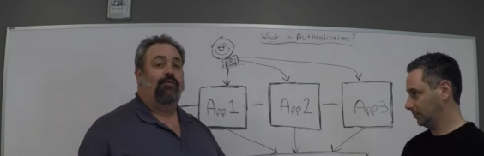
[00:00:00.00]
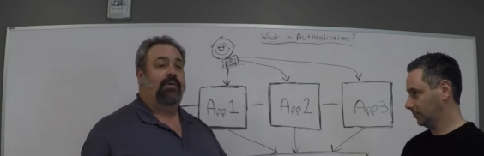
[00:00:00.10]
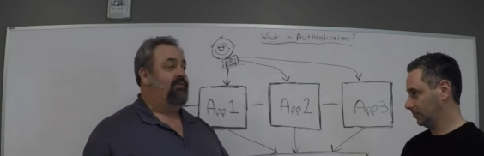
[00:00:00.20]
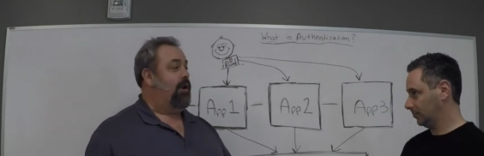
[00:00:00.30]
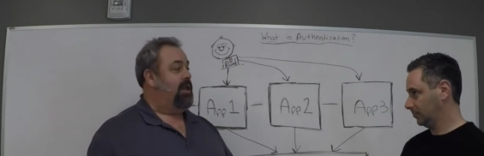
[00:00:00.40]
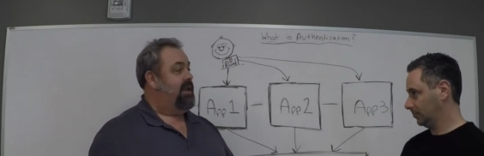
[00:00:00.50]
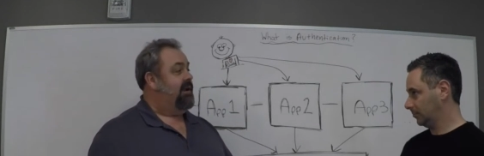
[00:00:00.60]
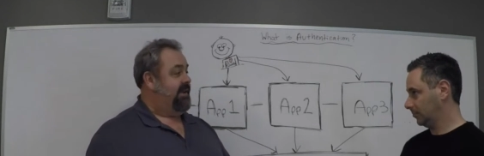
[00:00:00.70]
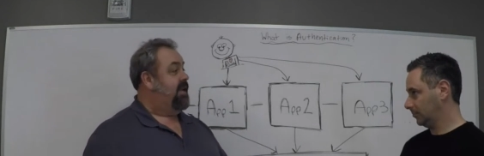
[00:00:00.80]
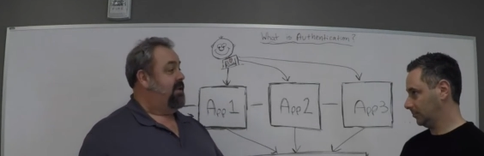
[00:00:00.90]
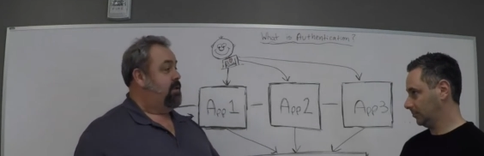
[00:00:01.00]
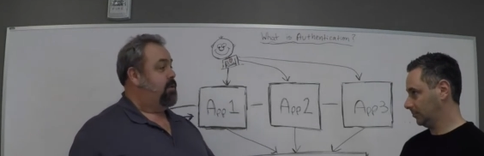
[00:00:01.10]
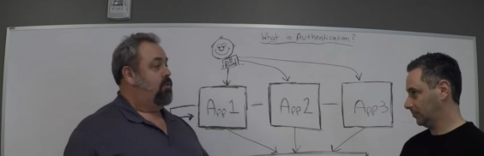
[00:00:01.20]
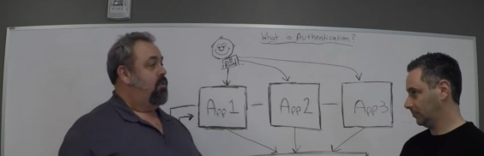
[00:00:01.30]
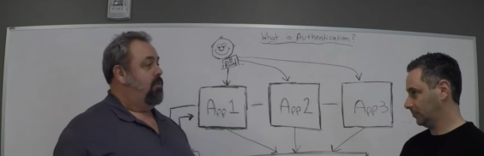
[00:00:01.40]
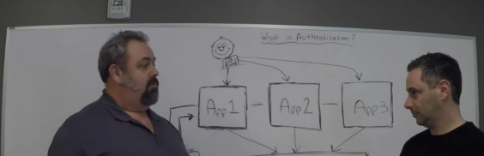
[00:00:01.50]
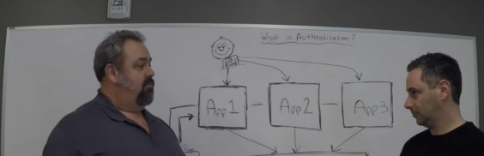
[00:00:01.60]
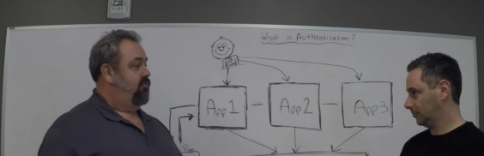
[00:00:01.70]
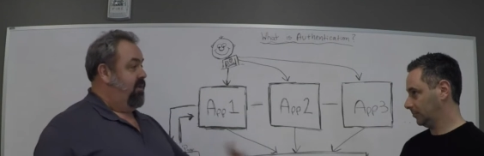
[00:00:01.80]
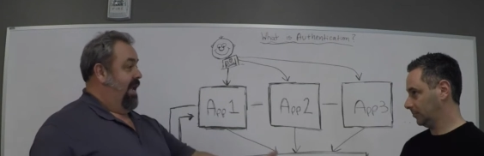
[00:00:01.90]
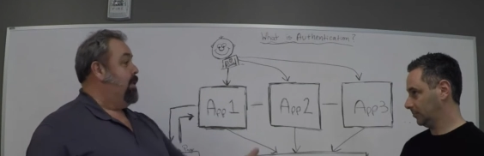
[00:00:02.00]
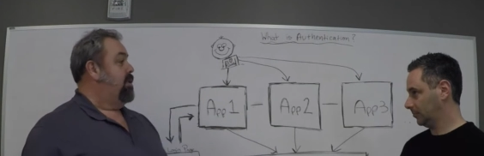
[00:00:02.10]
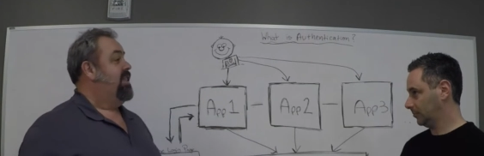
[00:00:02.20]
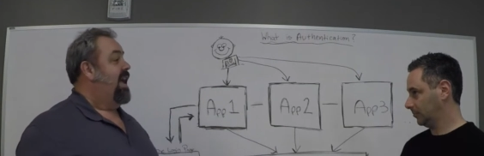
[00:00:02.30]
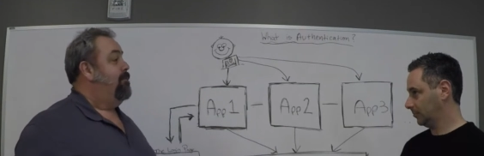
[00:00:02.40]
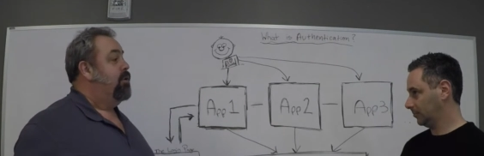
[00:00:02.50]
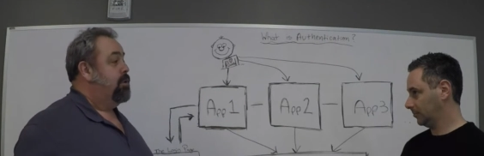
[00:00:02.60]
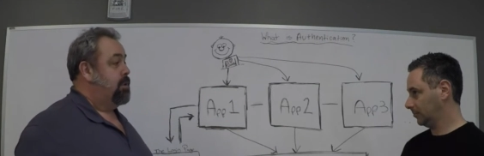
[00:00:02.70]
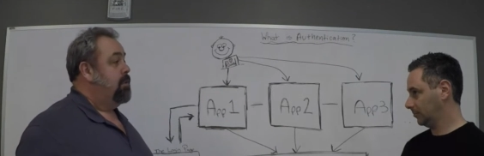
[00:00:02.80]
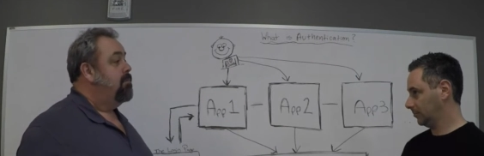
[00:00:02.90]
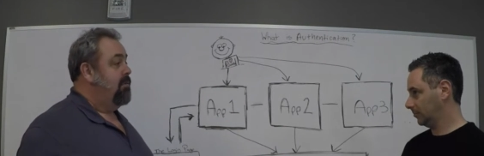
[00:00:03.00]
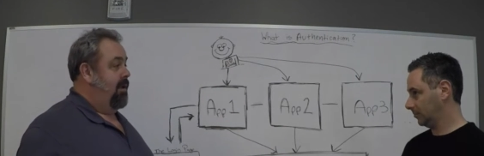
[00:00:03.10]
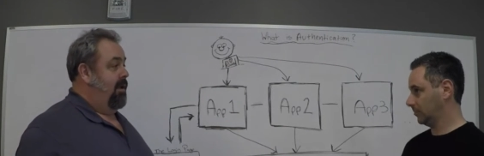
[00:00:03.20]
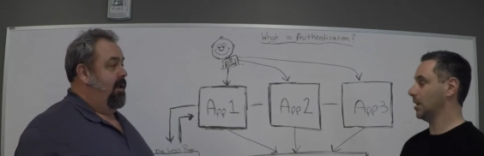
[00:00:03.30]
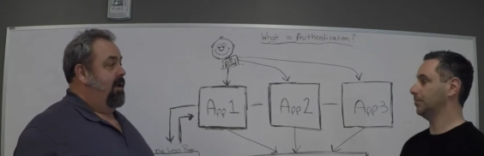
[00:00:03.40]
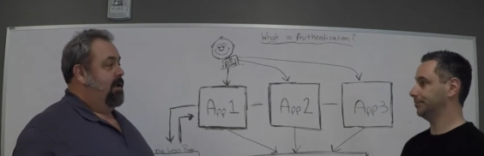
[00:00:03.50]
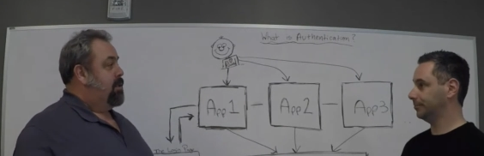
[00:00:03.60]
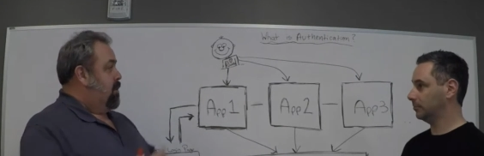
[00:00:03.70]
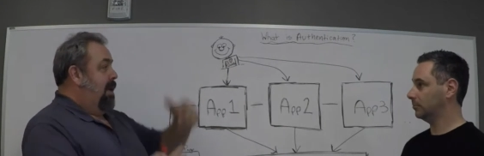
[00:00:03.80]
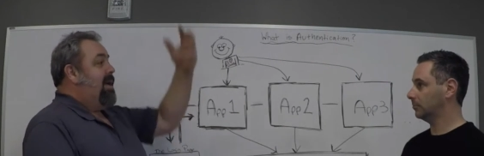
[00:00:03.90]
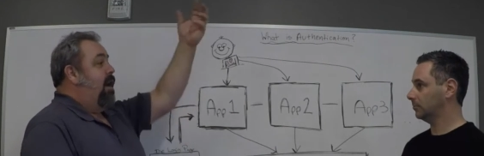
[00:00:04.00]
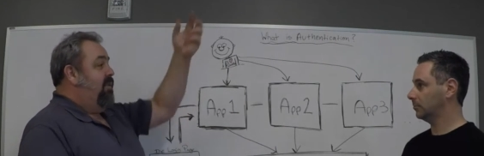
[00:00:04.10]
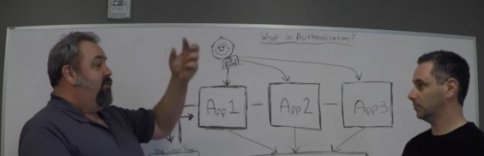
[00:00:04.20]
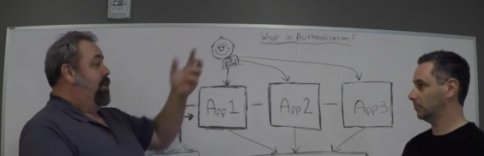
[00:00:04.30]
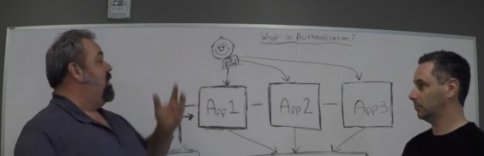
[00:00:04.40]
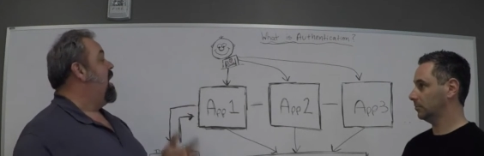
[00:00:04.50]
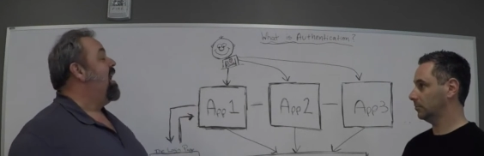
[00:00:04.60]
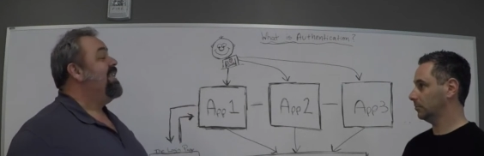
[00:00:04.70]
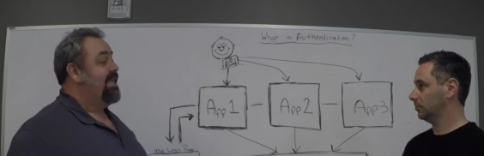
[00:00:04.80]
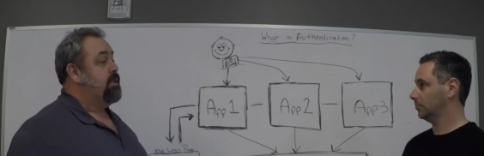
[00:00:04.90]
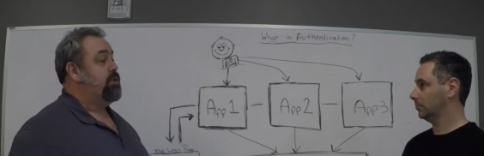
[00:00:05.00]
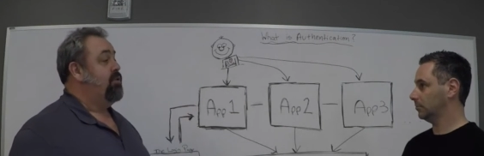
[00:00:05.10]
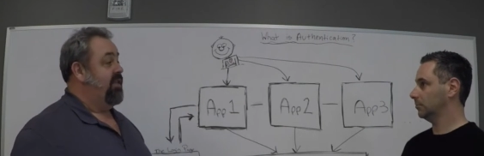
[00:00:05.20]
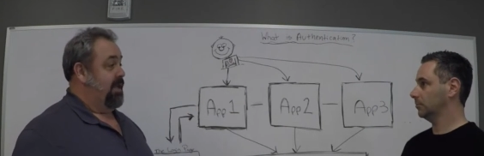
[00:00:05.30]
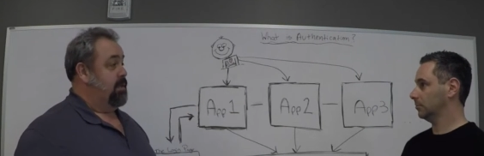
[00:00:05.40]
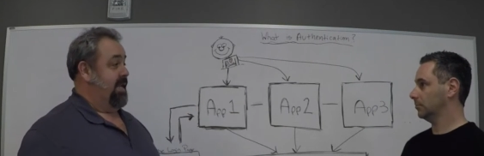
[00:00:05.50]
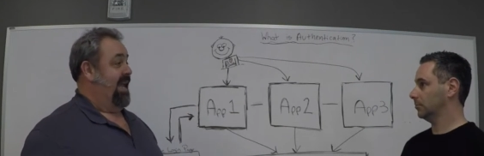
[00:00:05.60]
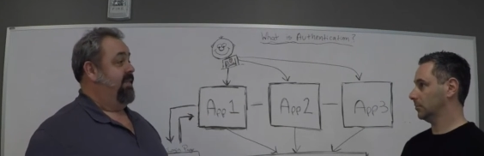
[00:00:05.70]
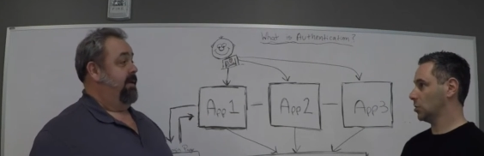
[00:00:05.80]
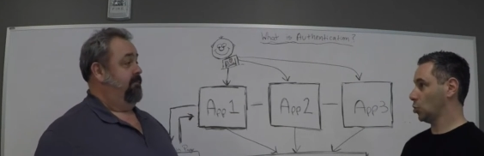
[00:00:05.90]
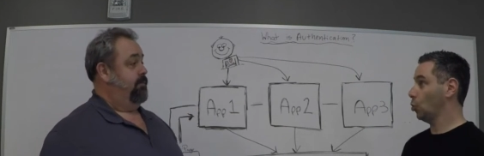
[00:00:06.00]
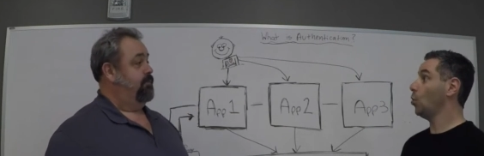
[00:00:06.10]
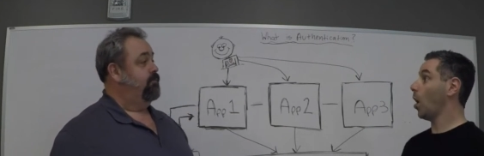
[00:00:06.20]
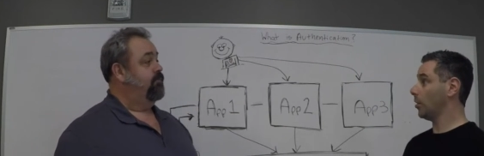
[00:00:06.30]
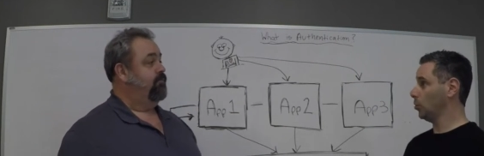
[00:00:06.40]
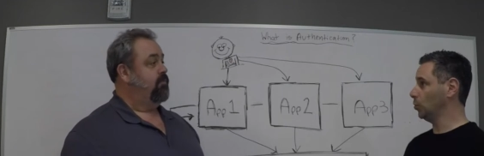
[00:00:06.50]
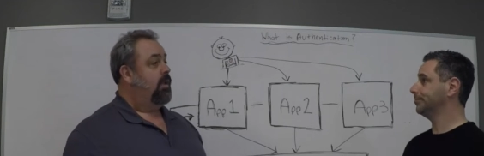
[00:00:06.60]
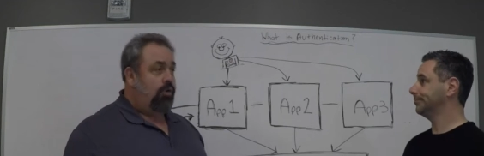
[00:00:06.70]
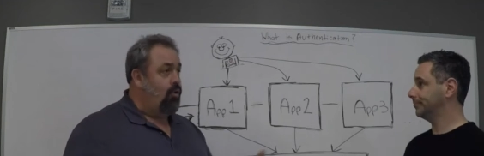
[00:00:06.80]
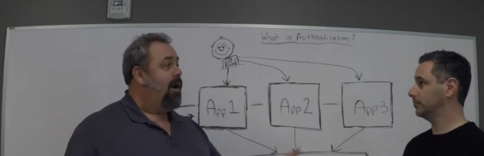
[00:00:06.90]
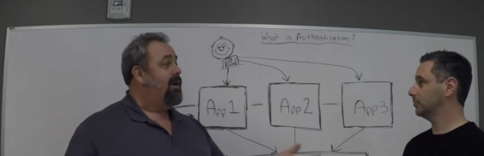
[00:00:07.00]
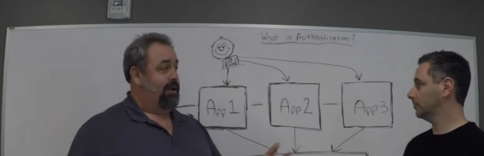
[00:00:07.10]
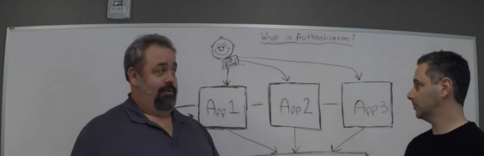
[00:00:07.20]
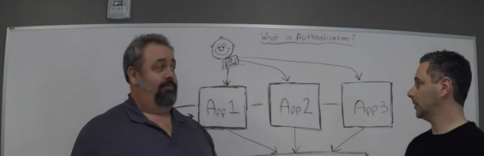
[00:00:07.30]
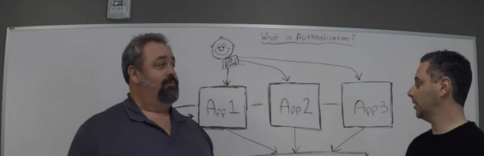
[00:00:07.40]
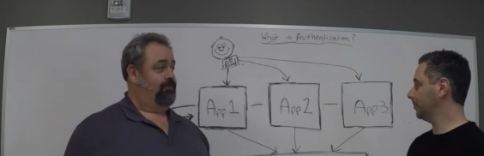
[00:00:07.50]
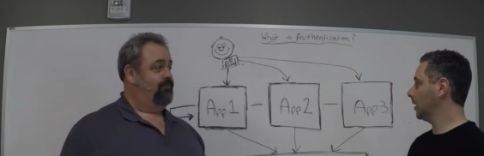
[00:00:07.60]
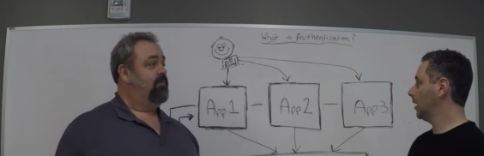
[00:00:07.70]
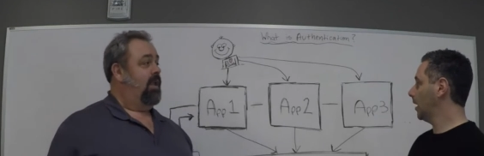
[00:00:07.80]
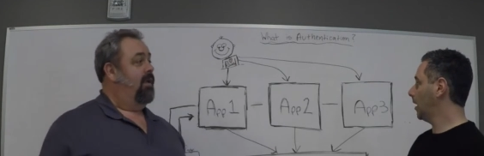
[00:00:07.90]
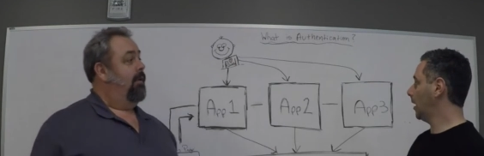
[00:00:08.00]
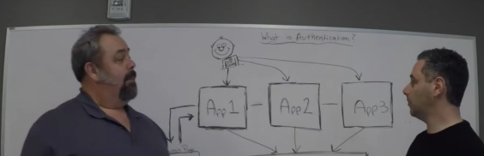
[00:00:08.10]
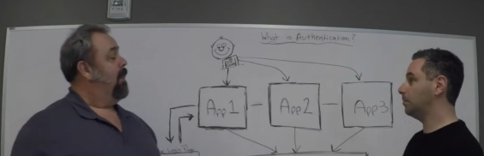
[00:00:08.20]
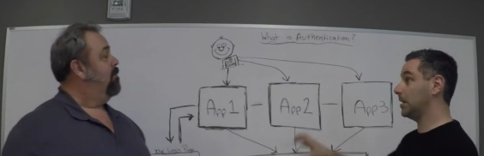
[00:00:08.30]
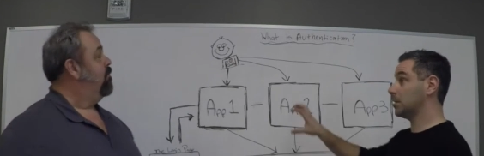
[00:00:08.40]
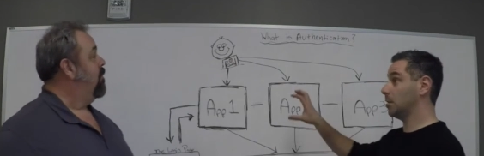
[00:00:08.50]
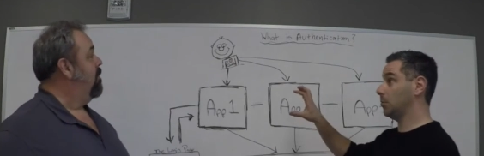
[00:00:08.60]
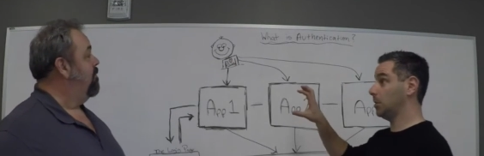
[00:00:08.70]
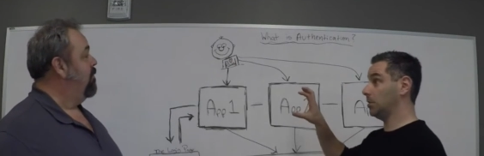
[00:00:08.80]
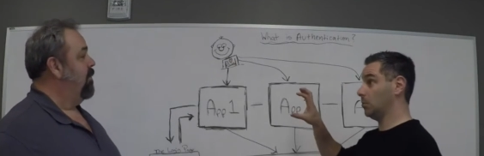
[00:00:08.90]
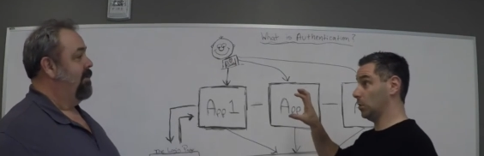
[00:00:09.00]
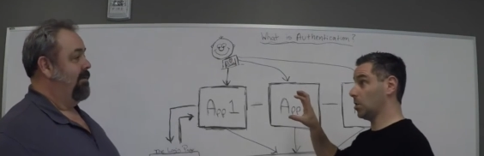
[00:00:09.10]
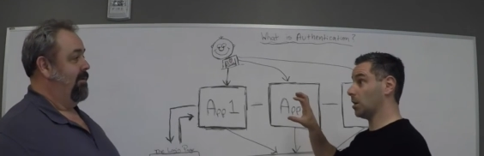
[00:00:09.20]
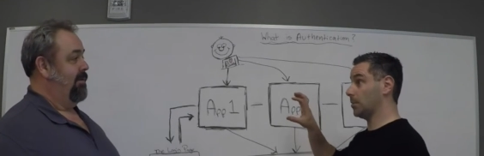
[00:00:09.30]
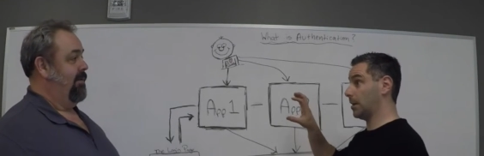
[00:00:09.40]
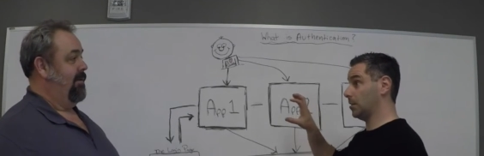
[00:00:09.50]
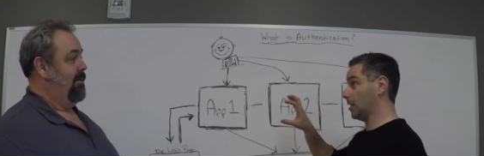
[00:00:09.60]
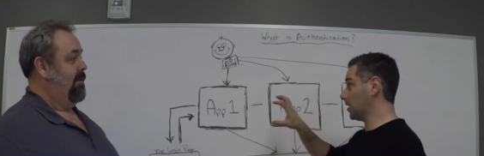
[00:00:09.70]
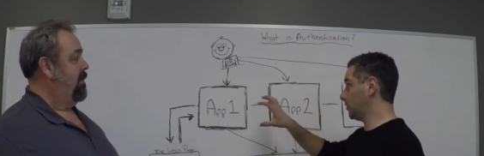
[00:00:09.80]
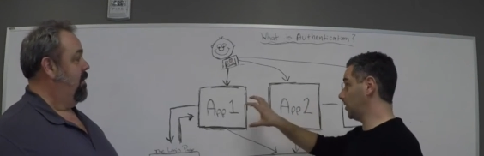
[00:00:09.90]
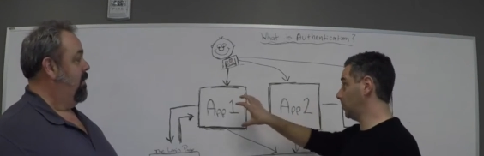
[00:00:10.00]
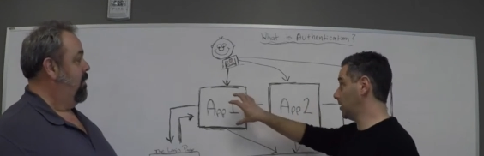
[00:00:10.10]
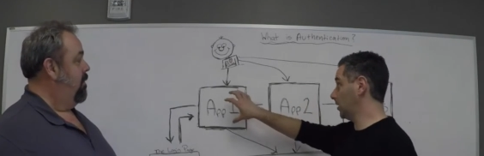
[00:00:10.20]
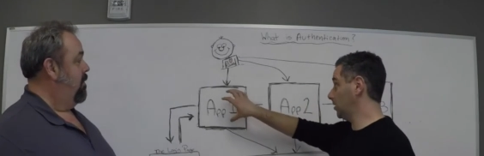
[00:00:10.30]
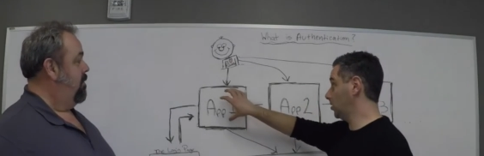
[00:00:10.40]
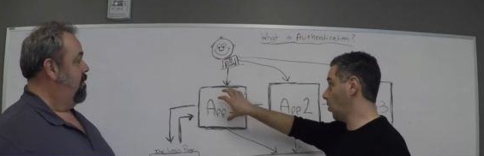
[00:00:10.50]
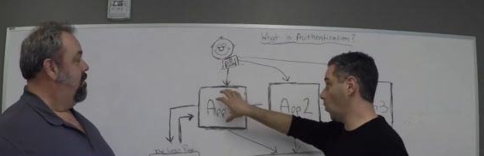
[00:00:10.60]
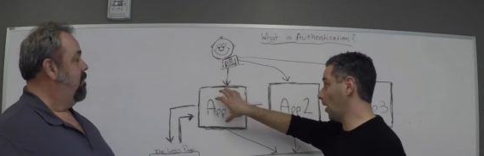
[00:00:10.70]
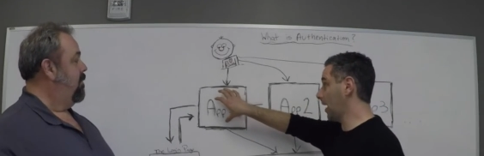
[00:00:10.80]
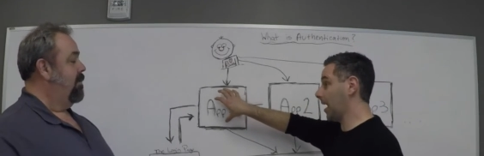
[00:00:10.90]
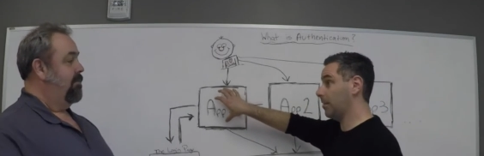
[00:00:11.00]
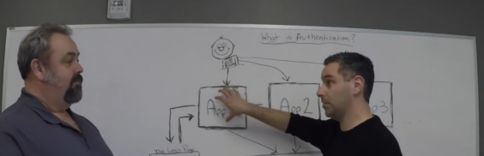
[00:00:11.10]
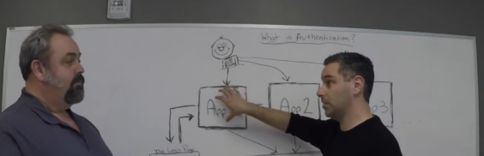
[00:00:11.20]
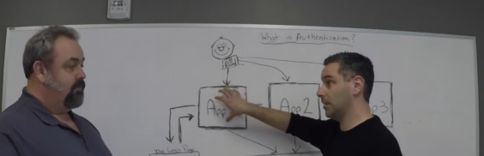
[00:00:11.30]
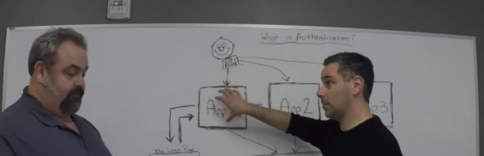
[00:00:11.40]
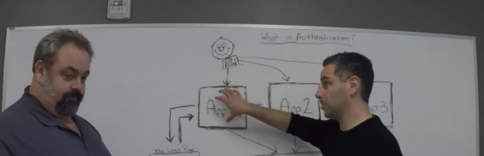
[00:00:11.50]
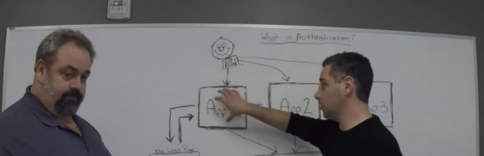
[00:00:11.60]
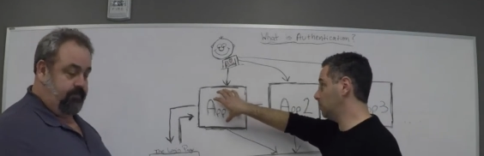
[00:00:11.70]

Speaker 1: that we've got in our identity store relates to that person. Yep. So somehow we've got to tie these two things together.
Speaker 2: So who are you? Who are you? Yep. And basically, we, we talked about in the last video that you don't want to have the developers